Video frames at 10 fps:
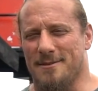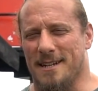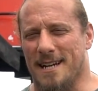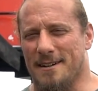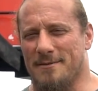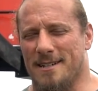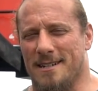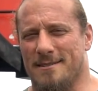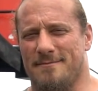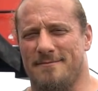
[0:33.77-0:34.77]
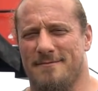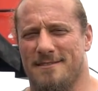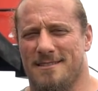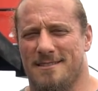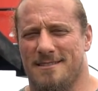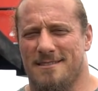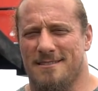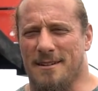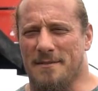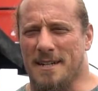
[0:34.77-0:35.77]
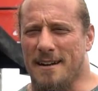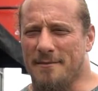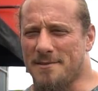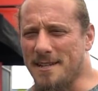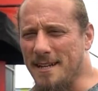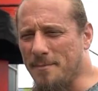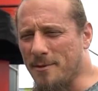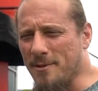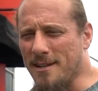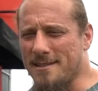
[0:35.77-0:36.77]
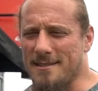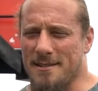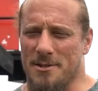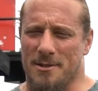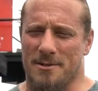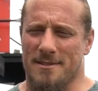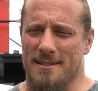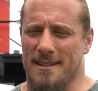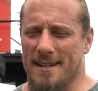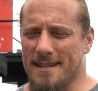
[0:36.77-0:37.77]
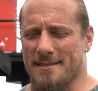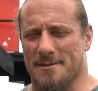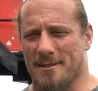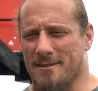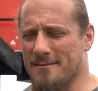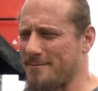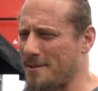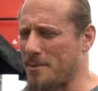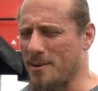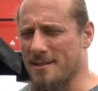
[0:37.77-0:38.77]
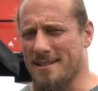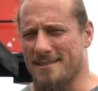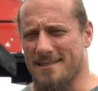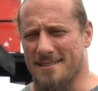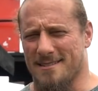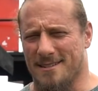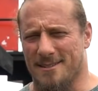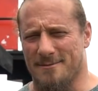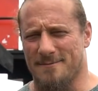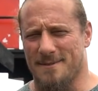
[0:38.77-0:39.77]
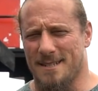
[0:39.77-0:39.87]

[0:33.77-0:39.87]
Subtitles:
We got to have to kind of set up the wrists and the shoulders and the legs. Those are all important things to consider.